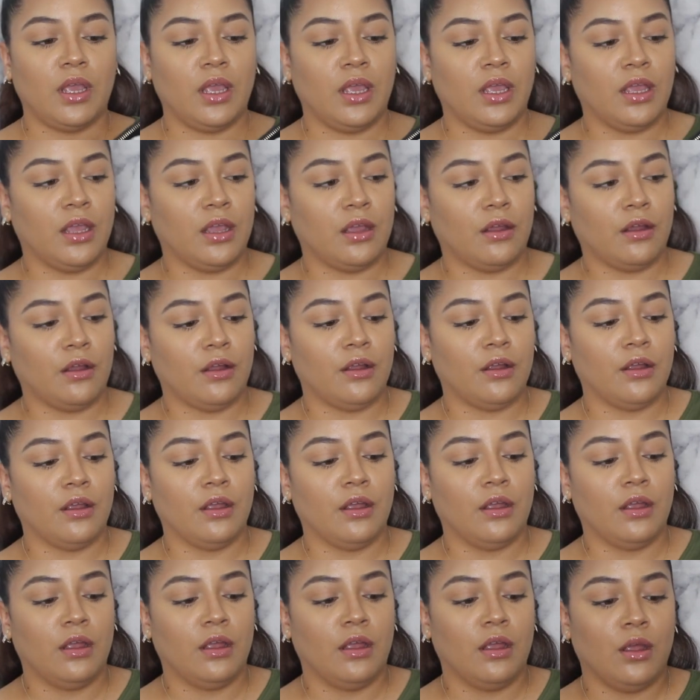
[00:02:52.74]
here
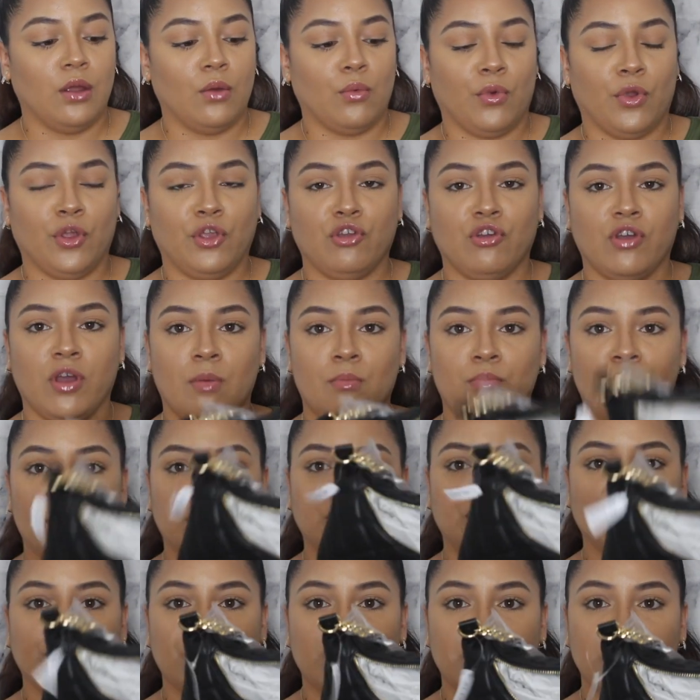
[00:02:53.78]
where you can
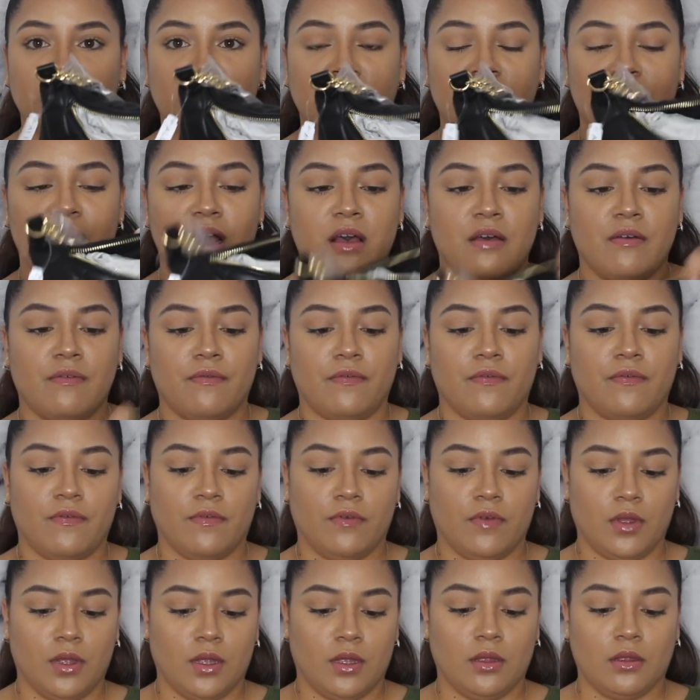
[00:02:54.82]
put your stuff.
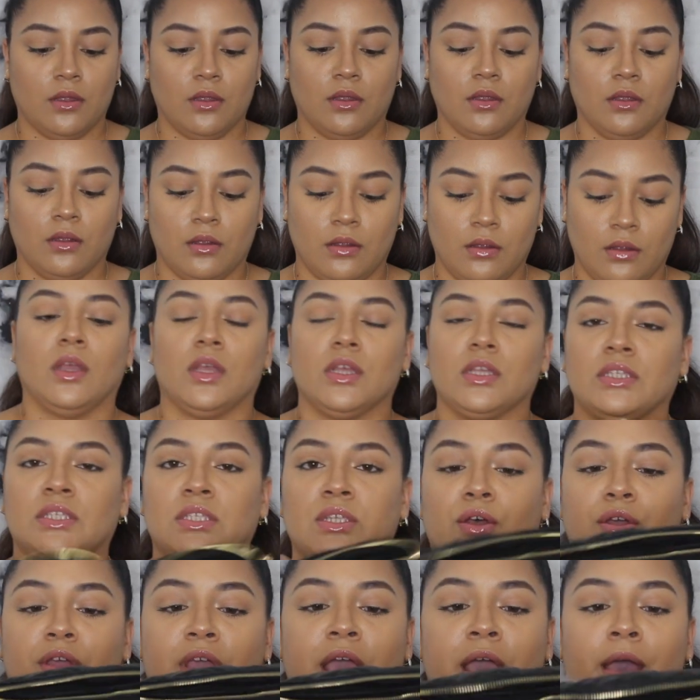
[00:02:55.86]

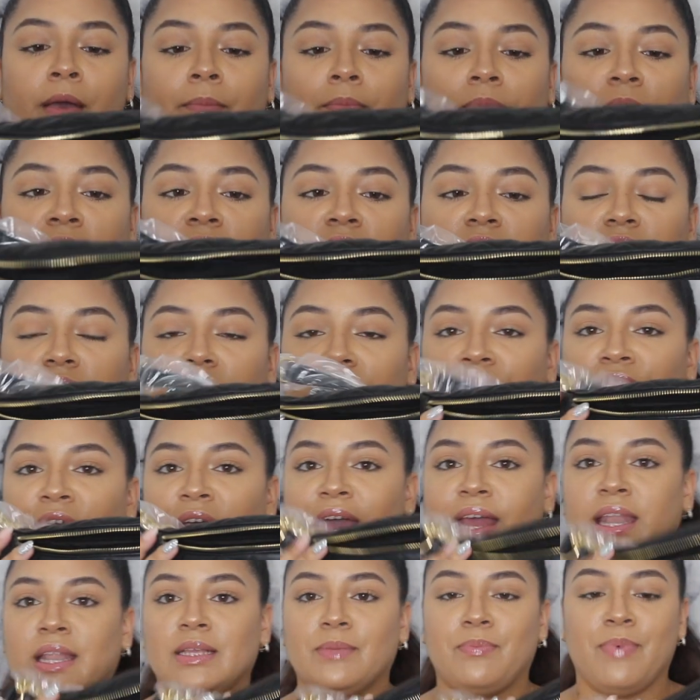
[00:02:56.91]
So yeah, it's a
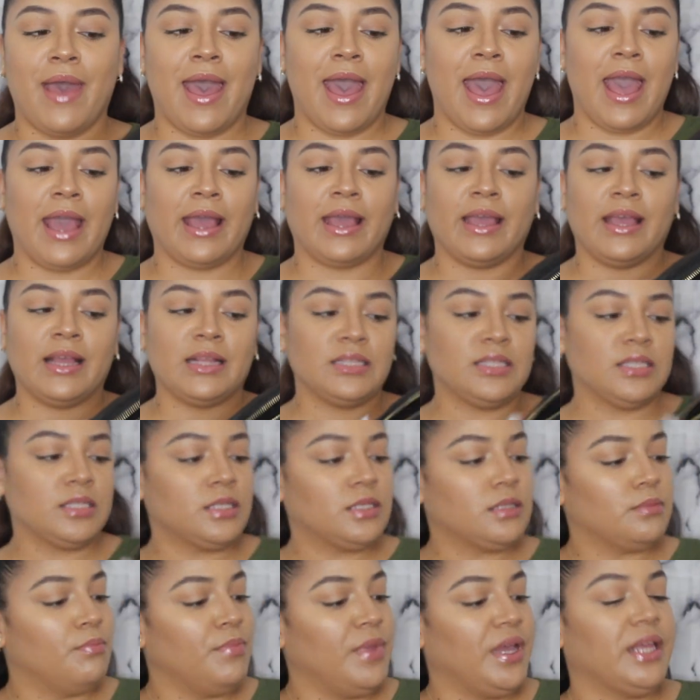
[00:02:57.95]
fanny pack.
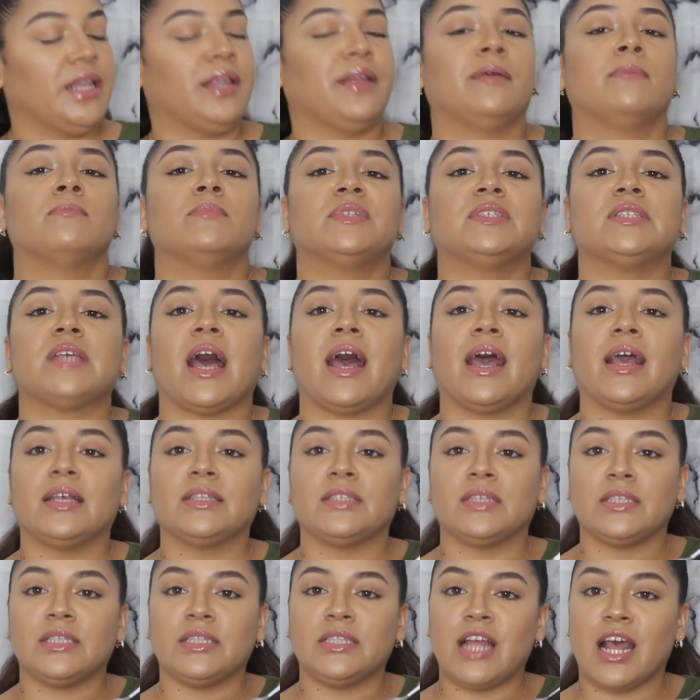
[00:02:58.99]
It's medium
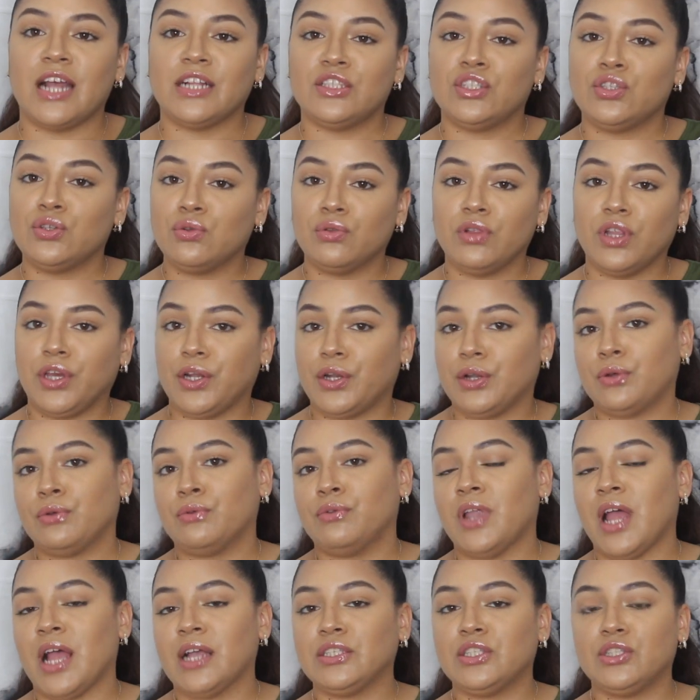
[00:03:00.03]
size. It's not too
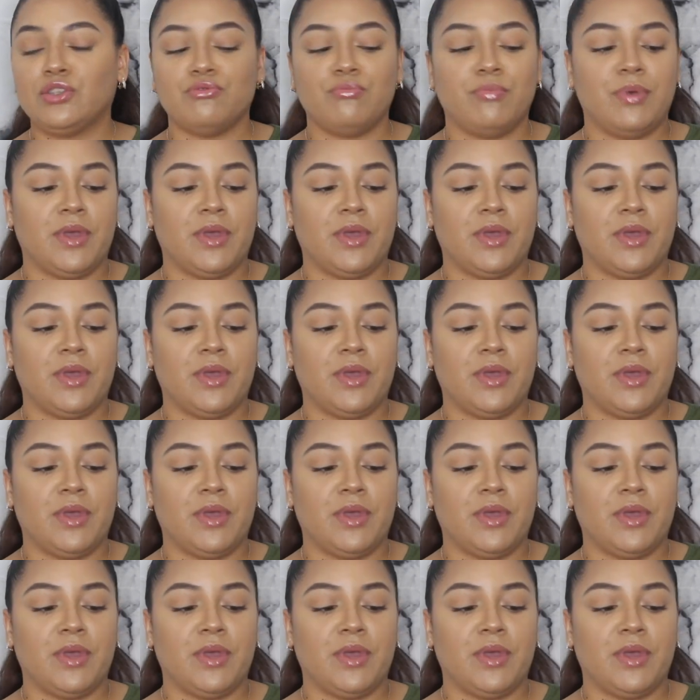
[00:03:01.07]
little, not too